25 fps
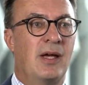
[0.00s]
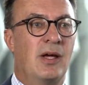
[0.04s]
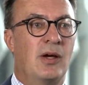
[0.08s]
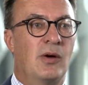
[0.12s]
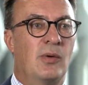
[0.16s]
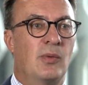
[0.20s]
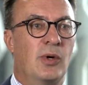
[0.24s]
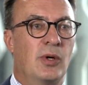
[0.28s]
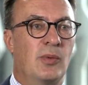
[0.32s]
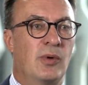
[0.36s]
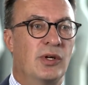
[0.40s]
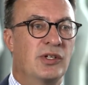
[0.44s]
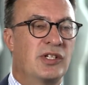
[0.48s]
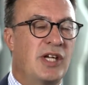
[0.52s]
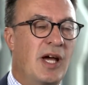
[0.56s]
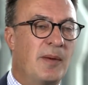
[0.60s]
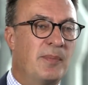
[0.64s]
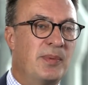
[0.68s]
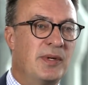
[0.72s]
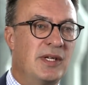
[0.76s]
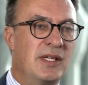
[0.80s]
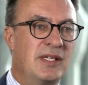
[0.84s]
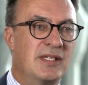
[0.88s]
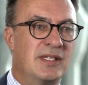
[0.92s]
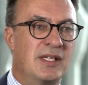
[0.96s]
We want
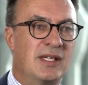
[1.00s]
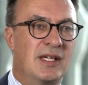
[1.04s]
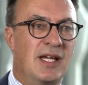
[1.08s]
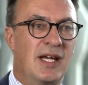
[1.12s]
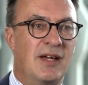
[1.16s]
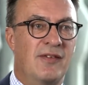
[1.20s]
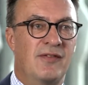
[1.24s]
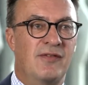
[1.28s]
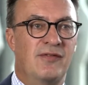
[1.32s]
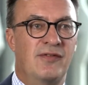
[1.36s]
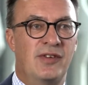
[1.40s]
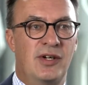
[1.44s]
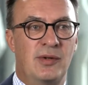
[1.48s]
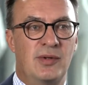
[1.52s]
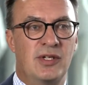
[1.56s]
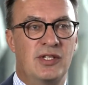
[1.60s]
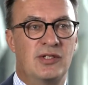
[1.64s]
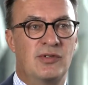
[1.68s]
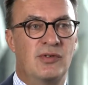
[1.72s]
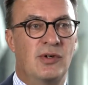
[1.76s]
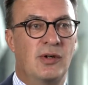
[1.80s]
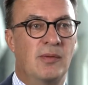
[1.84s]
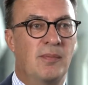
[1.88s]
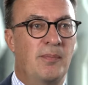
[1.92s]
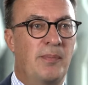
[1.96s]
companies that have very
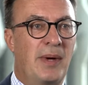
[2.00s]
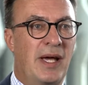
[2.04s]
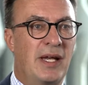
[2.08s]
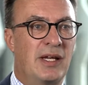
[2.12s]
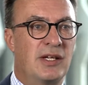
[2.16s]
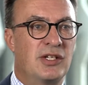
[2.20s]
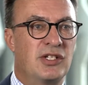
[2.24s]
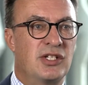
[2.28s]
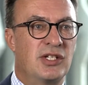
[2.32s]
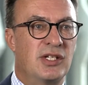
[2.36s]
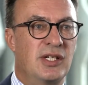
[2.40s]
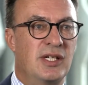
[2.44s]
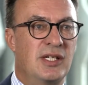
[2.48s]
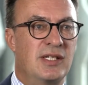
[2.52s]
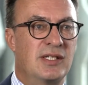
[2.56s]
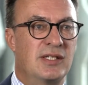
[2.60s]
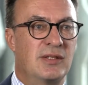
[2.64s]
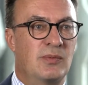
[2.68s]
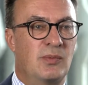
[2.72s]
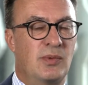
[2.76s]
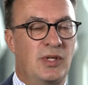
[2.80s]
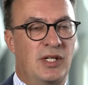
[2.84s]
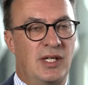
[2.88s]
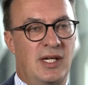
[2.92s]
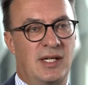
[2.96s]
strong balance
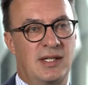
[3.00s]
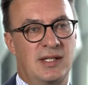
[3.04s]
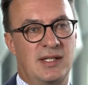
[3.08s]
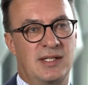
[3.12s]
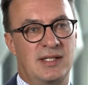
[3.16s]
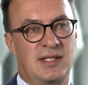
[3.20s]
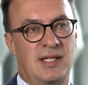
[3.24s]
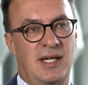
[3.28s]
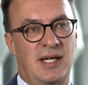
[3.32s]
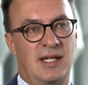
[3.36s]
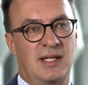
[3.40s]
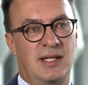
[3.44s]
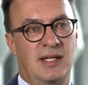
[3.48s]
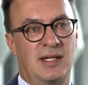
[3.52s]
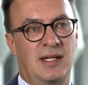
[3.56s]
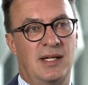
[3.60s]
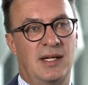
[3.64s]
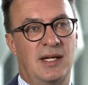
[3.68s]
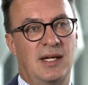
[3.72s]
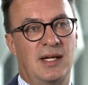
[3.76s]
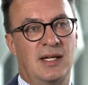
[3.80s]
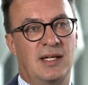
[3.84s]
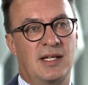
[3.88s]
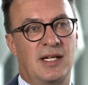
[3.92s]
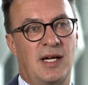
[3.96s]
sheets. We understand that
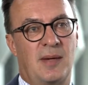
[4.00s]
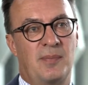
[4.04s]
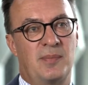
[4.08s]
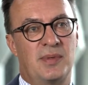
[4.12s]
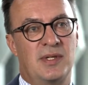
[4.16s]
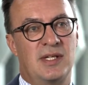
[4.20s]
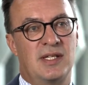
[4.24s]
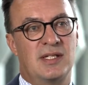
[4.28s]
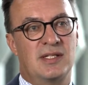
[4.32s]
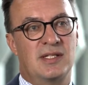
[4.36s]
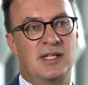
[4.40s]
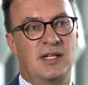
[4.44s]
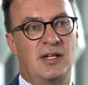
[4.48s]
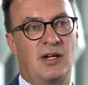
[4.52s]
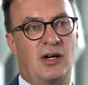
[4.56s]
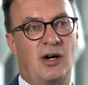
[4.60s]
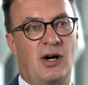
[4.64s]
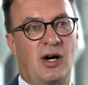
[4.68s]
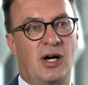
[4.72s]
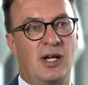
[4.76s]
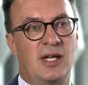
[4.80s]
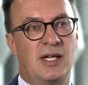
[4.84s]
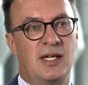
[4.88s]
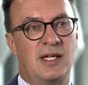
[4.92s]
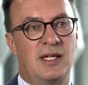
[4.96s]
companies that are
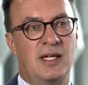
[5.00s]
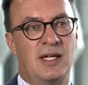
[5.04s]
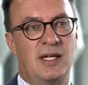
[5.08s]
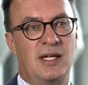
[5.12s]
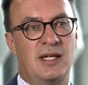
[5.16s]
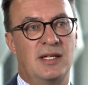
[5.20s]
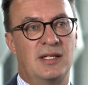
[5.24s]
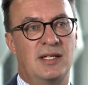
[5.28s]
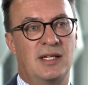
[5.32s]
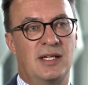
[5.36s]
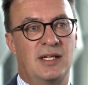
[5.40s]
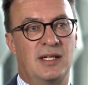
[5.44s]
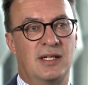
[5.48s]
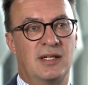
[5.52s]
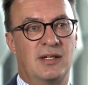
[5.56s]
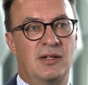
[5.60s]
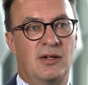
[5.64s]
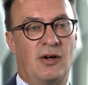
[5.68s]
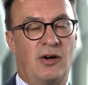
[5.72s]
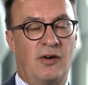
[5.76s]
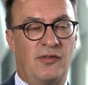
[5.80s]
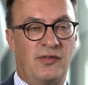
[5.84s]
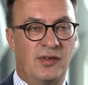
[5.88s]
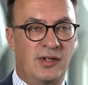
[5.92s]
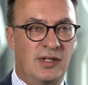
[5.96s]
highly geared can
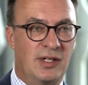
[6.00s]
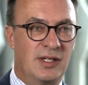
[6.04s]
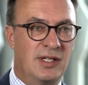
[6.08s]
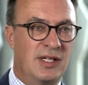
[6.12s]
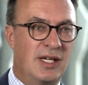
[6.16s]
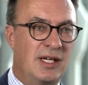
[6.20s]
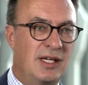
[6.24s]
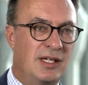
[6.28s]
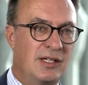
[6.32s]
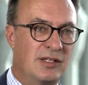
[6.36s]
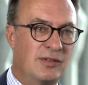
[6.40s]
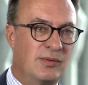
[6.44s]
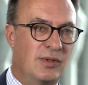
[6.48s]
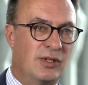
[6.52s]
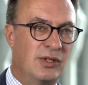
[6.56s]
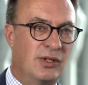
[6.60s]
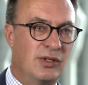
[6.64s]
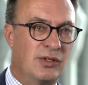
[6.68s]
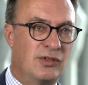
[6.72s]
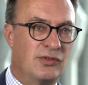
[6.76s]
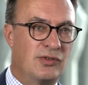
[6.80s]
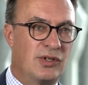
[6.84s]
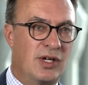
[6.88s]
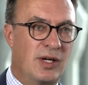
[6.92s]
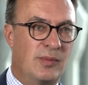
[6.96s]
often get into a lot
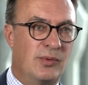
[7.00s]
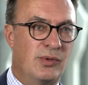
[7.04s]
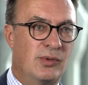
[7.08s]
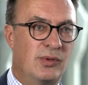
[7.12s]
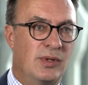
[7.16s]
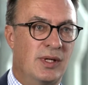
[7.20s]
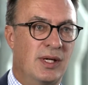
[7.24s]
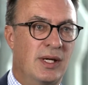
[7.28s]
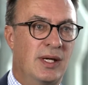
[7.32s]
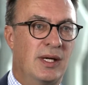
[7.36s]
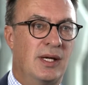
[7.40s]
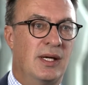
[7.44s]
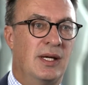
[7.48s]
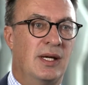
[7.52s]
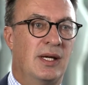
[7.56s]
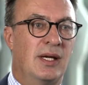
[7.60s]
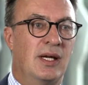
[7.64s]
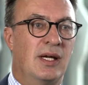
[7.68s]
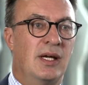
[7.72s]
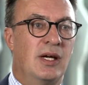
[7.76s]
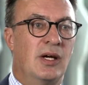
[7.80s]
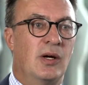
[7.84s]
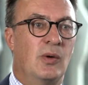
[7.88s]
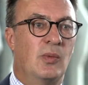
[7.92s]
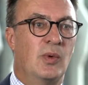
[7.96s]
of trouble.
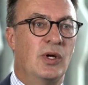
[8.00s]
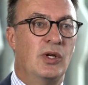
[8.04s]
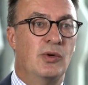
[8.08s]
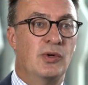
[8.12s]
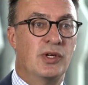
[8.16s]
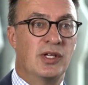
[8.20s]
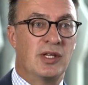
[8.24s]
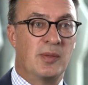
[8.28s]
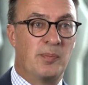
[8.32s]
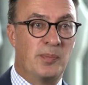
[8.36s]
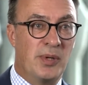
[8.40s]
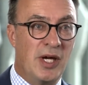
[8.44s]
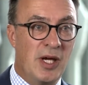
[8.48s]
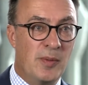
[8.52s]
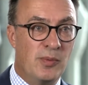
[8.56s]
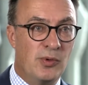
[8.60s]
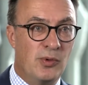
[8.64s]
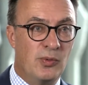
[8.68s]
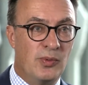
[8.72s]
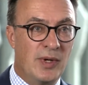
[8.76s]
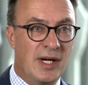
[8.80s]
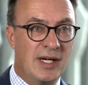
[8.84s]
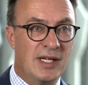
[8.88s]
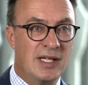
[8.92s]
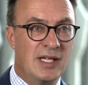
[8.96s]
We look at the people
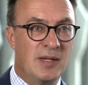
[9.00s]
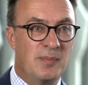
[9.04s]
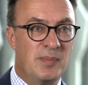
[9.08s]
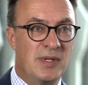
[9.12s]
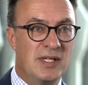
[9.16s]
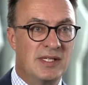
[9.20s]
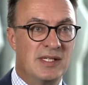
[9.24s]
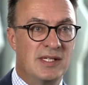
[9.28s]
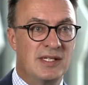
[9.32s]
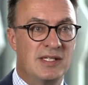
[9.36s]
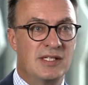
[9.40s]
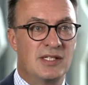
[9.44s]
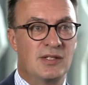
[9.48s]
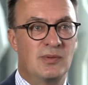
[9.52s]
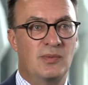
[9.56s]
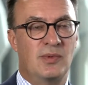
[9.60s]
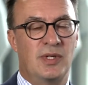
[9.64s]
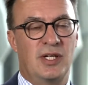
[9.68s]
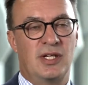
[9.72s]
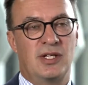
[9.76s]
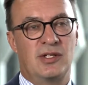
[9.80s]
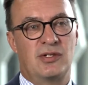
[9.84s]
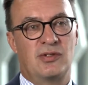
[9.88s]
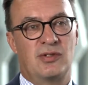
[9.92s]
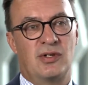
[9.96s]
running the business.
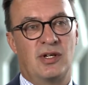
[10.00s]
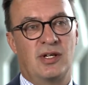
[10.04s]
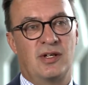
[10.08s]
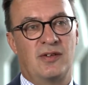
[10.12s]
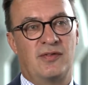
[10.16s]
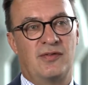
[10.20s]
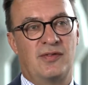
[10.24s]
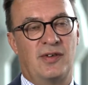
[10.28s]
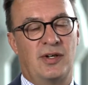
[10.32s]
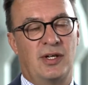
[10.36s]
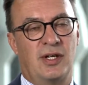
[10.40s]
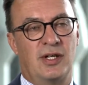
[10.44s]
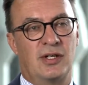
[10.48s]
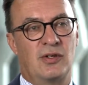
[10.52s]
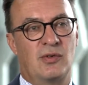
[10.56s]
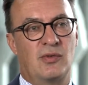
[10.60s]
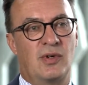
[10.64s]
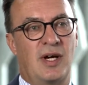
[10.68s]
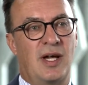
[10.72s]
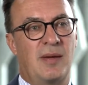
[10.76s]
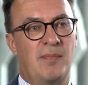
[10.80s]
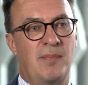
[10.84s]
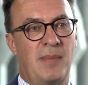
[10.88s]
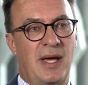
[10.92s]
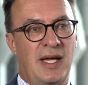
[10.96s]
We're trying to find
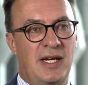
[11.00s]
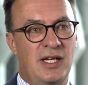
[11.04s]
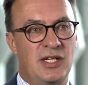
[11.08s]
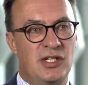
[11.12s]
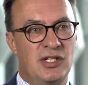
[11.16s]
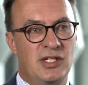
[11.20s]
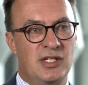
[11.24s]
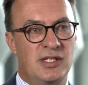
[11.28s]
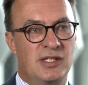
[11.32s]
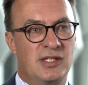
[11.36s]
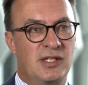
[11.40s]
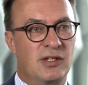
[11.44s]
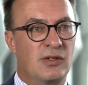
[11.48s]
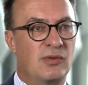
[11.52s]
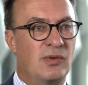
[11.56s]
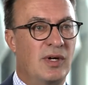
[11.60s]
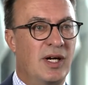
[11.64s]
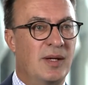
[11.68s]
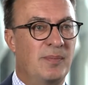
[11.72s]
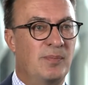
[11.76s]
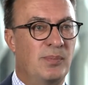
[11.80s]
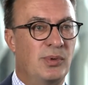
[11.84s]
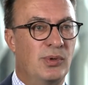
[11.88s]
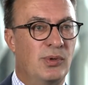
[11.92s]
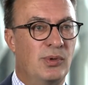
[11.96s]
great managers and
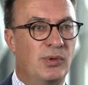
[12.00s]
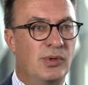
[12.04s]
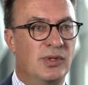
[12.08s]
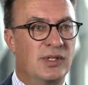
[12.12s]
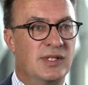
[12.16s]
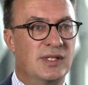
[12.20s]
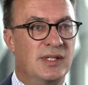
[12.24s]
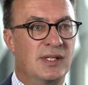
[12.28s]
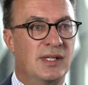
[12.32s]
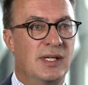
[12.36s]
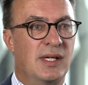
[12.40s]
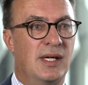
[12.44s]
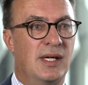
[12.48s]
great boards.